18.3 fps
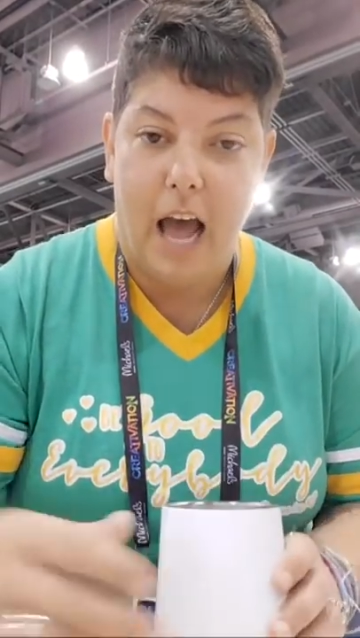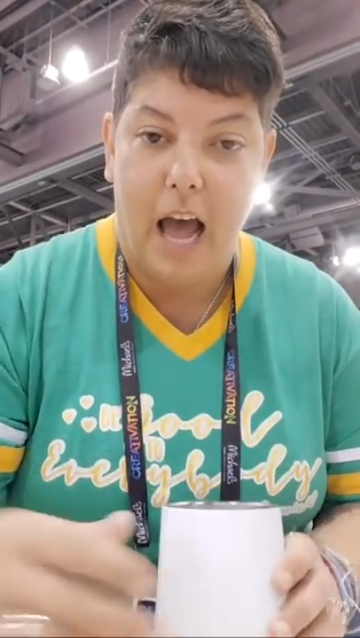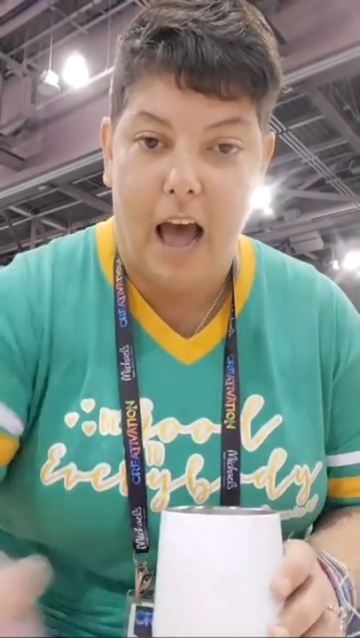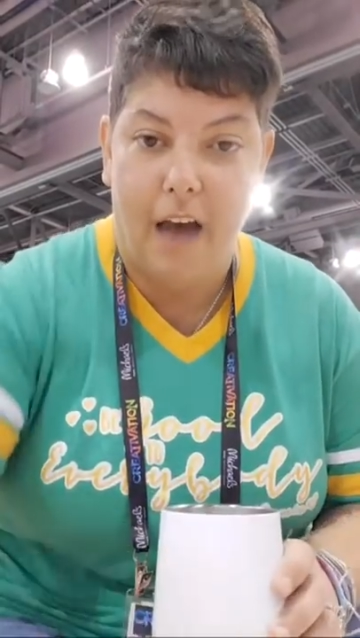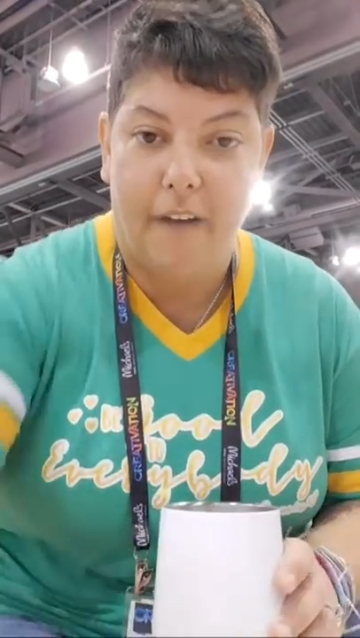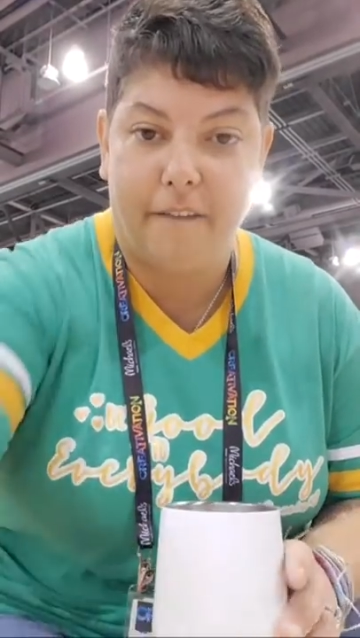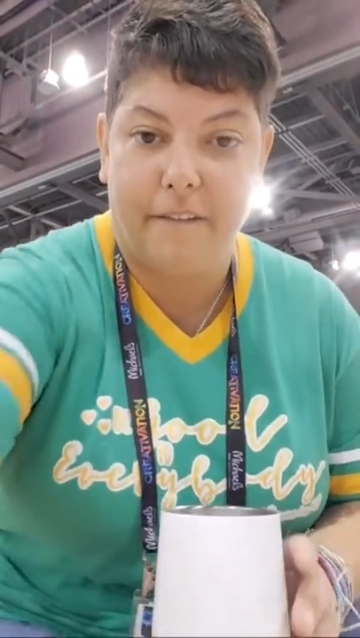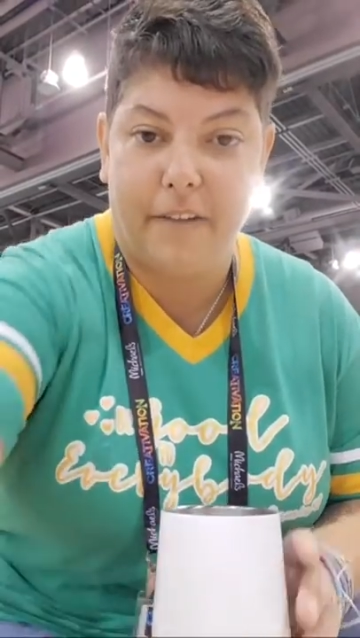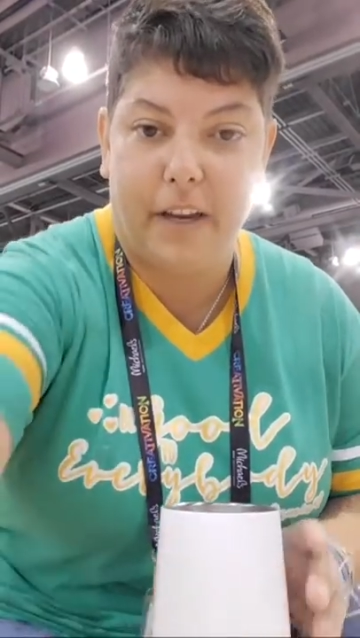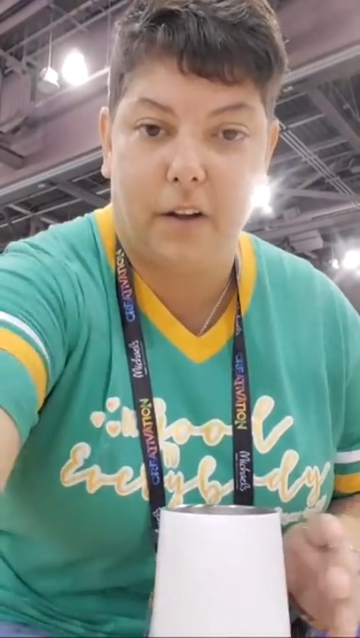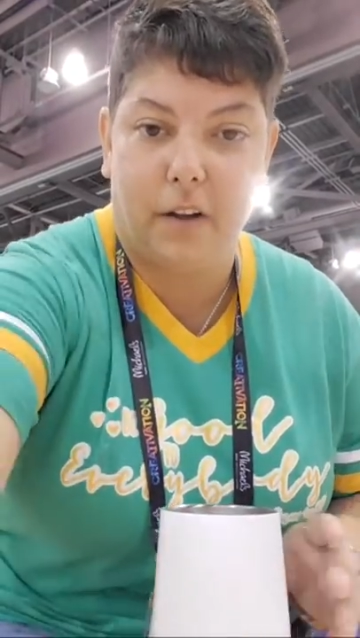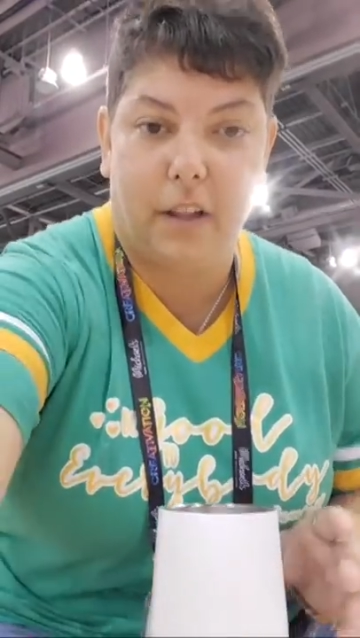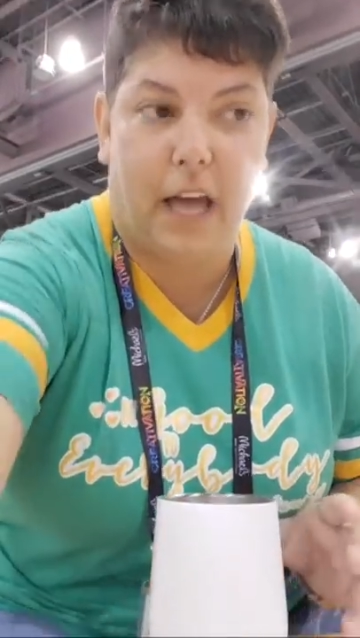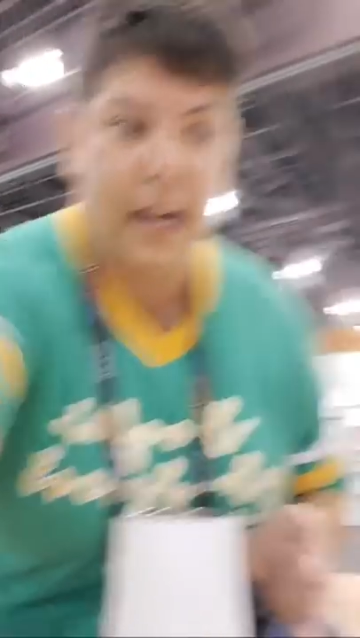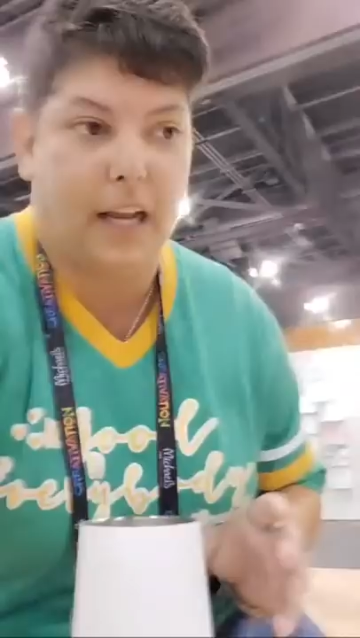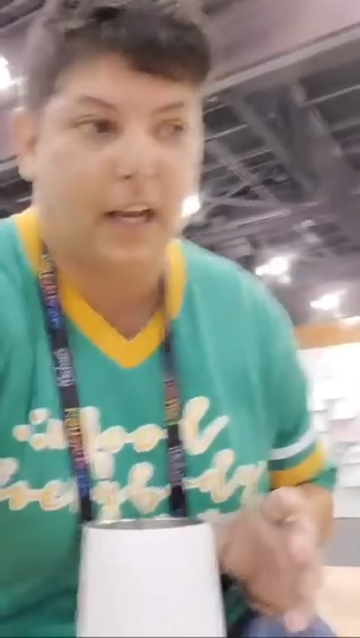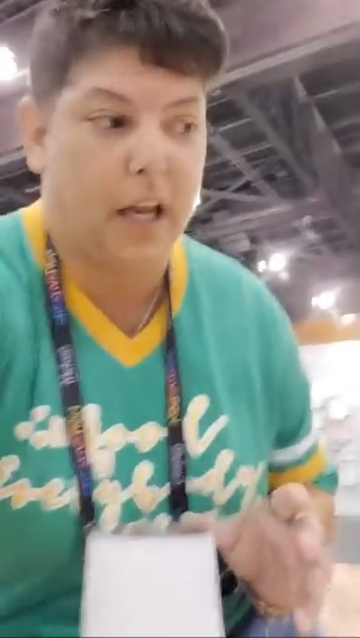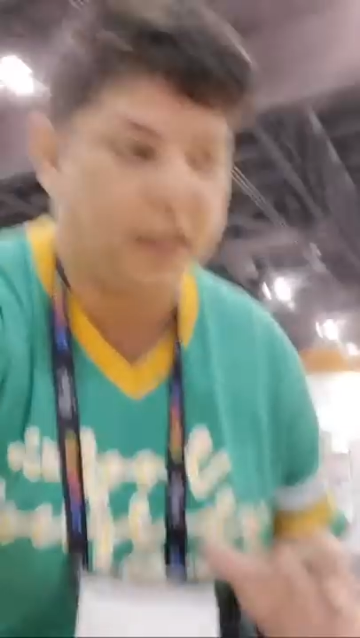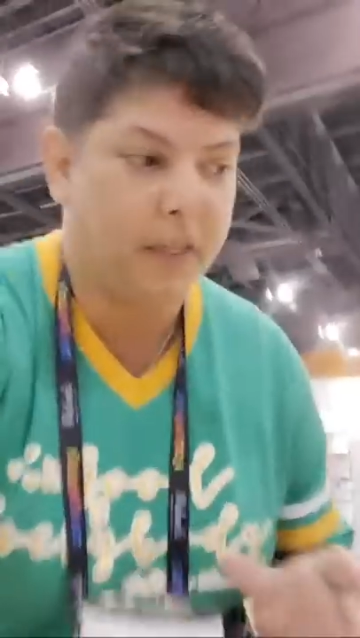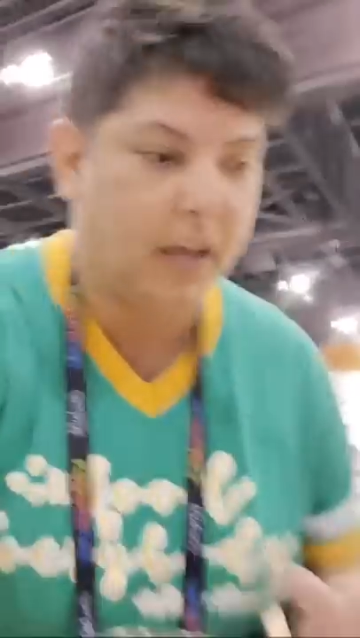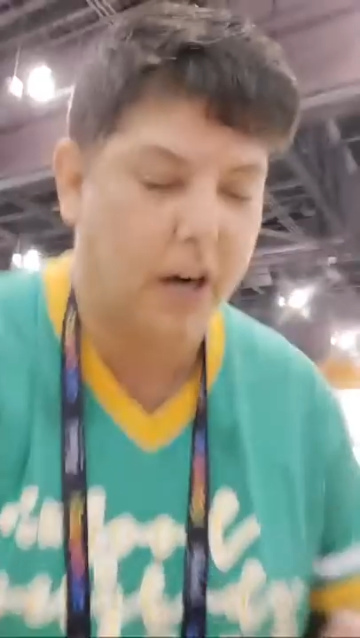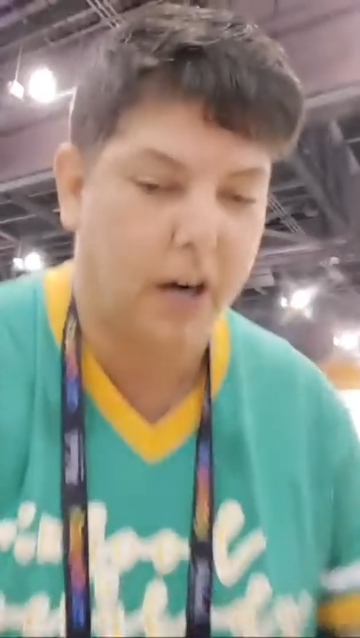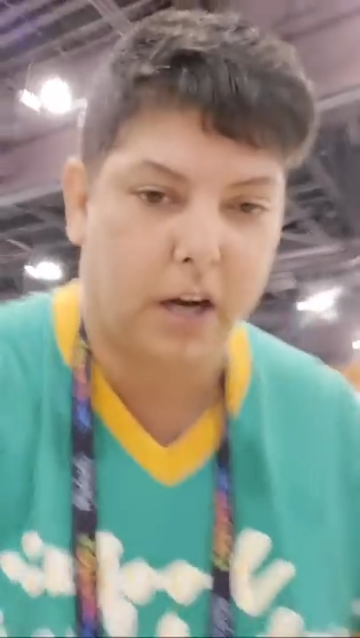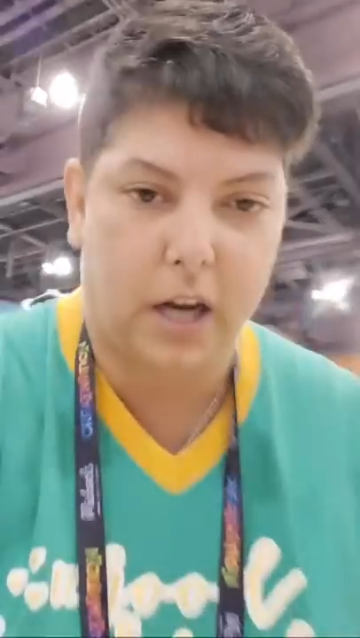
I feel like they're